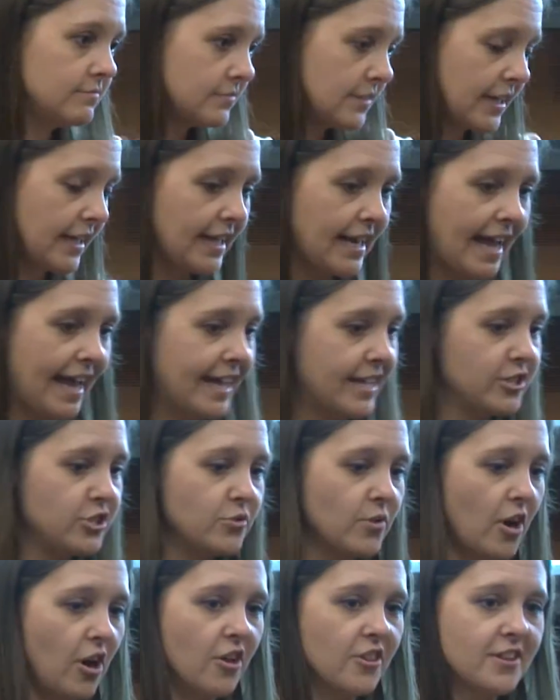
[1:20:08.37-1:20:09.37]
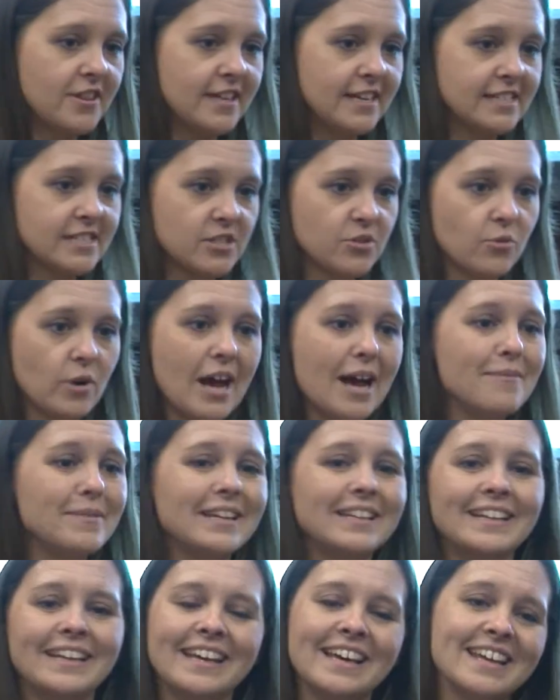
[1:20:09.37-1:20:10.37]
I can hand you all the things in the world. I
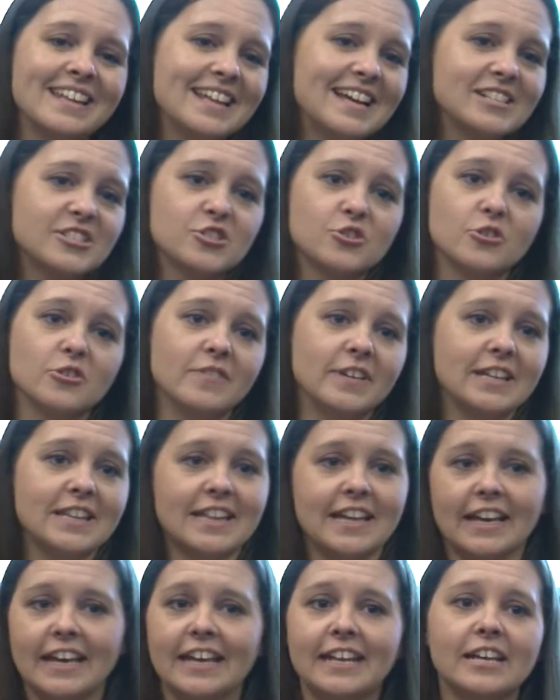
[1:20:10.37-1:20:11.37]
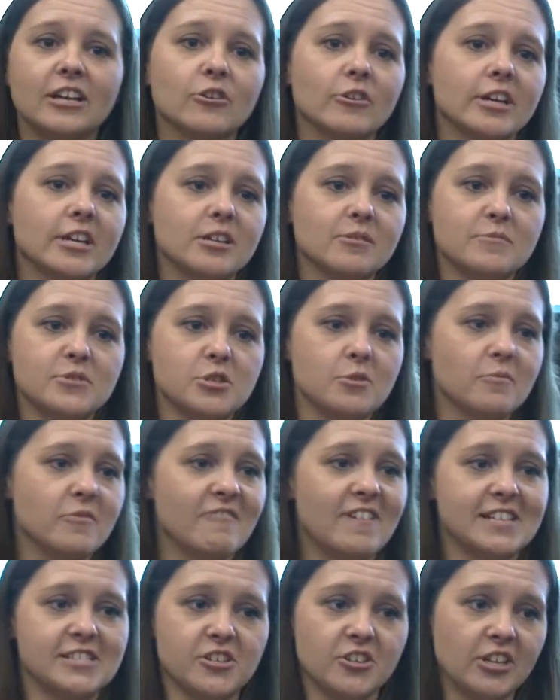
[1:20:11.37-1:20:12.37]
mean, that's true of anything. Any curriculum
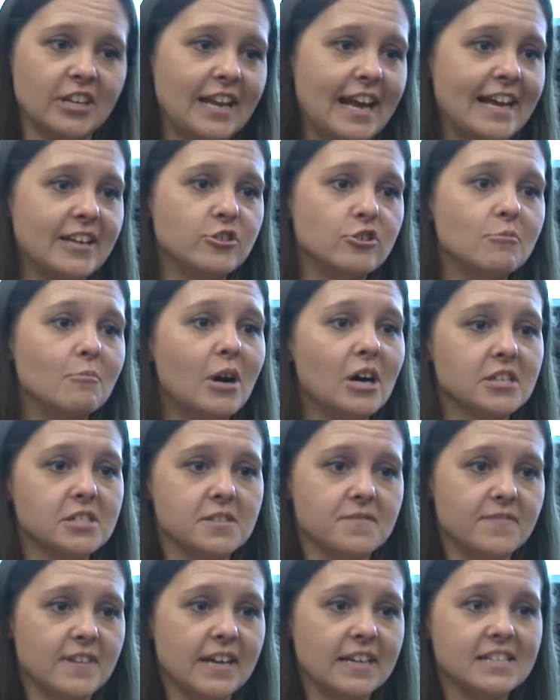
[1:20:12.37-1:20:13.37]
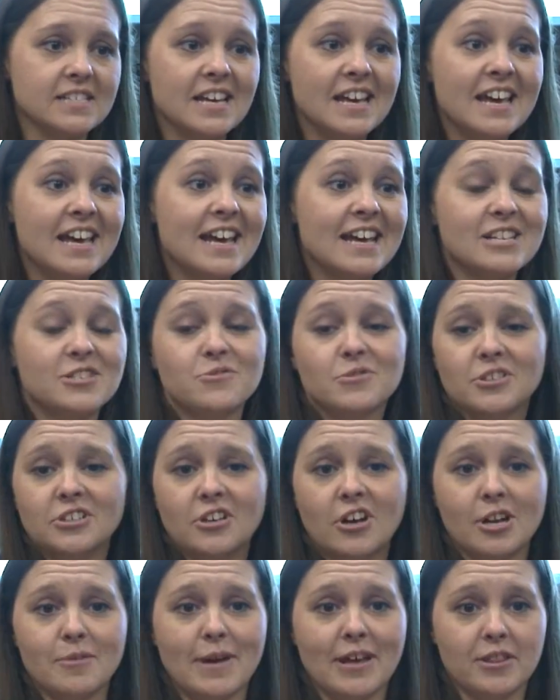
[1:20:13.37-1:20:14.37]
supervisor could hand you a box of things. It's really
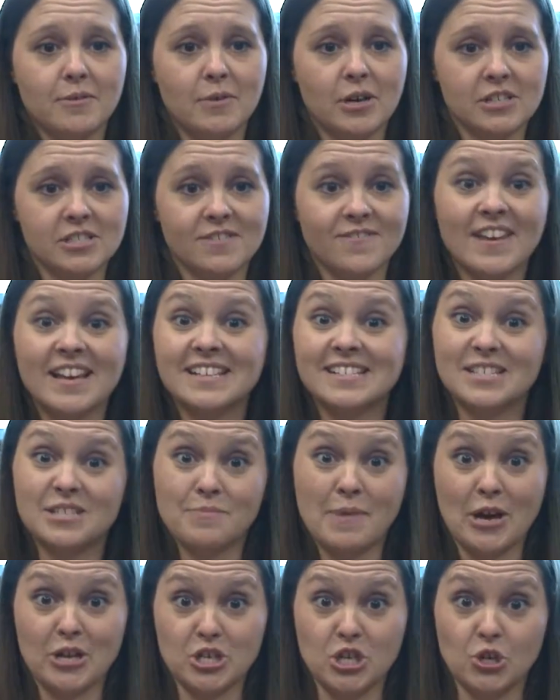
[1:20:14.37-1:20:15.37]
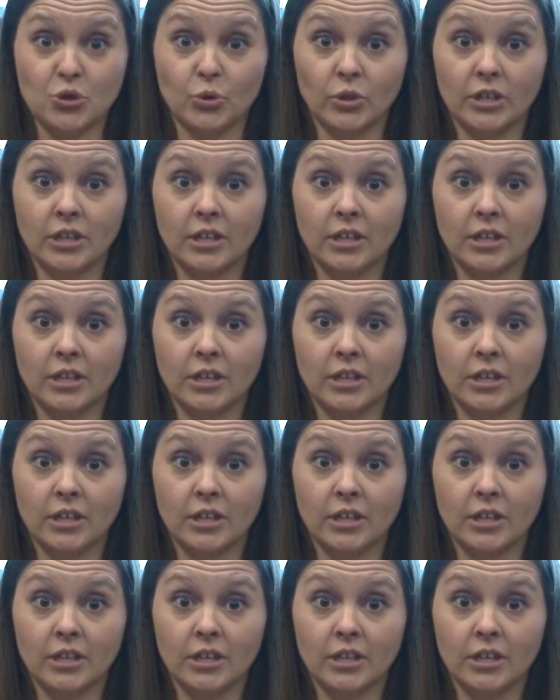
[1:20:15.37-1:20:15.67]
not about the box of things, it's about you.